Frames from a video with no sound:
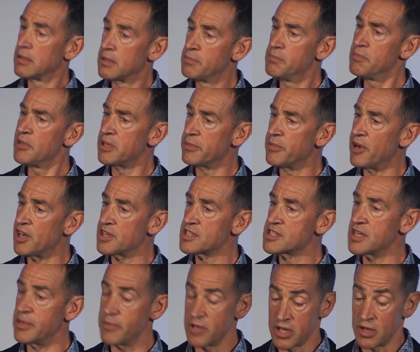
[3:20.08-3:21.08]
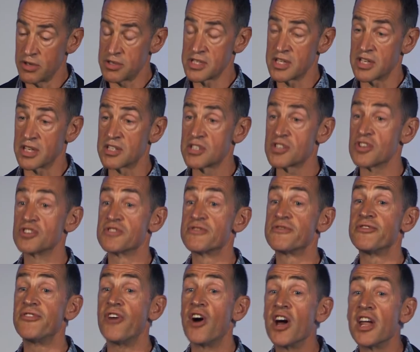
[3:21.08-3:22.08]
minimise some of those things, because
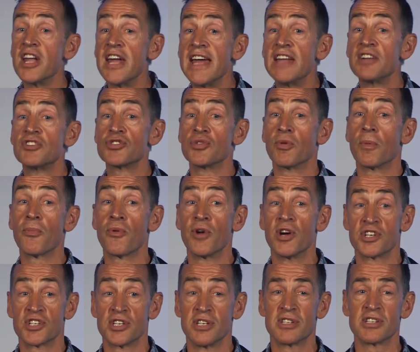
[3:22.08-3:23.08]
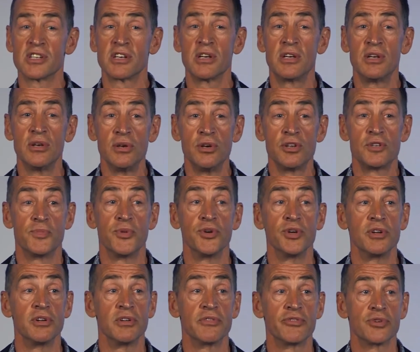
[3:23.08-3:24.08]
financial pressure is a huge
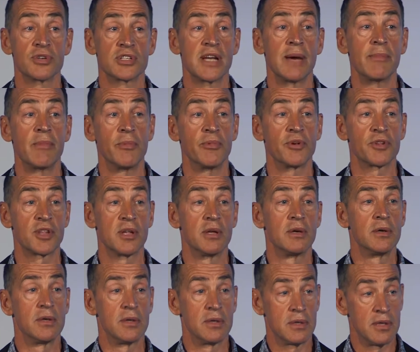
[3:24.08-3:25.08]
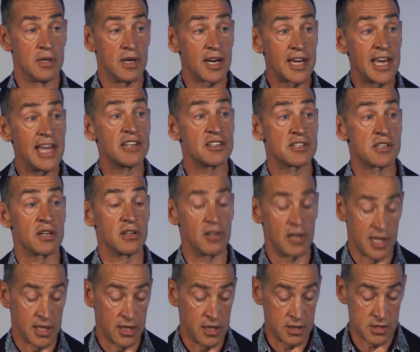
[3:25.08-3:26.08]
burden for someone with a cancer
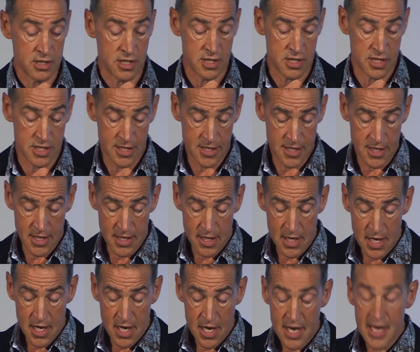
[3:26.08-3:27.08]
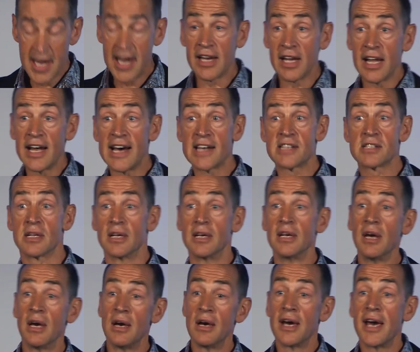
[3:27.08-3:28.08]
diagnosis. And
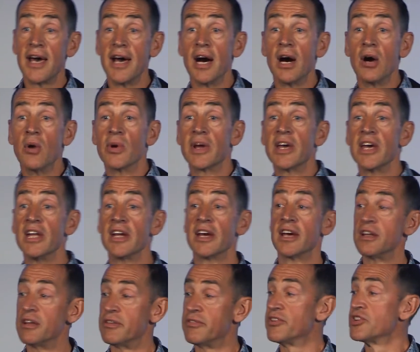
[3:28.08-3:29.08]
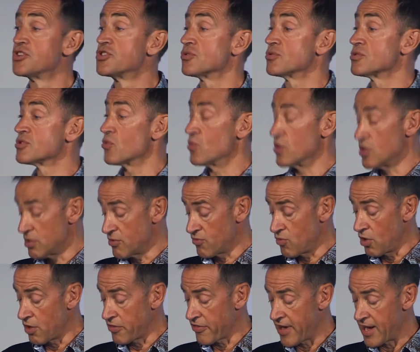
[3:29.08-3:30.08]
lastly, how are we getting individuals aware of
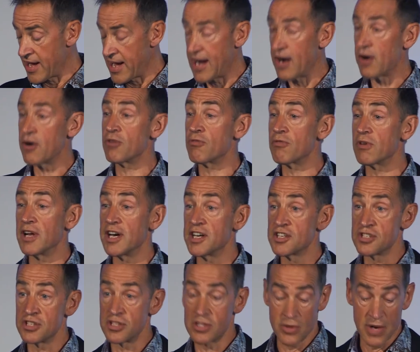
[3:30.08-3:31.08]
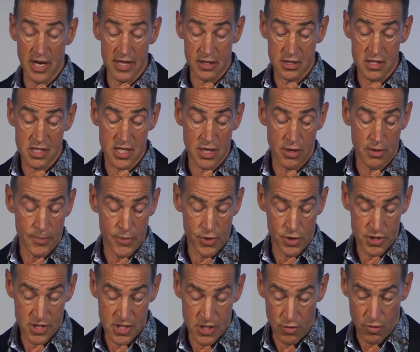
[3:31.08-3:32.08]
what they are in relation to others, so a
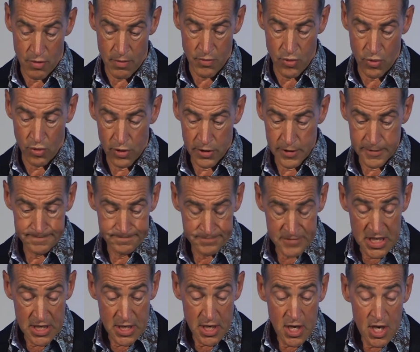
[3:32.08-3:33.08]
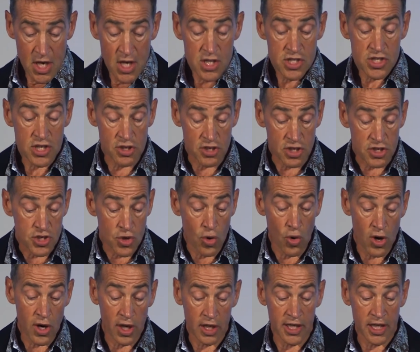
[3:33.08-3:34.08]
personal report. So to
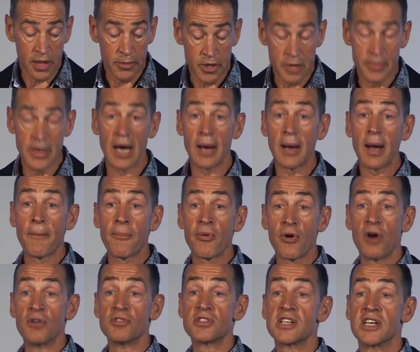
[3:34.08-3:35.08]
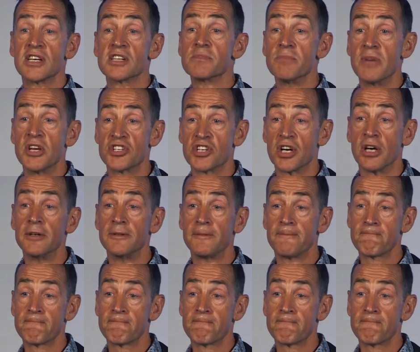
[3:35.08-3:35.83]
talk a little bit about a process measure,